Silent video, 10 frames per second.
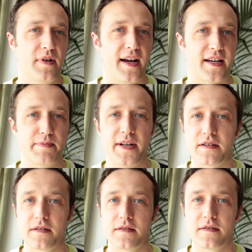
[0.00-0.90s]
Akismet?
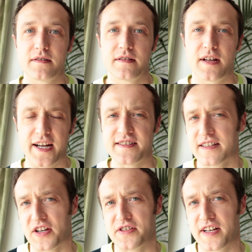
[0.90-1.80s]
I guess
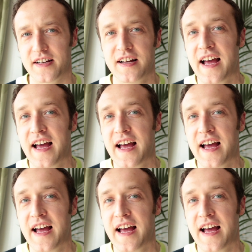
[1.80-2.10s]
that's how you say it.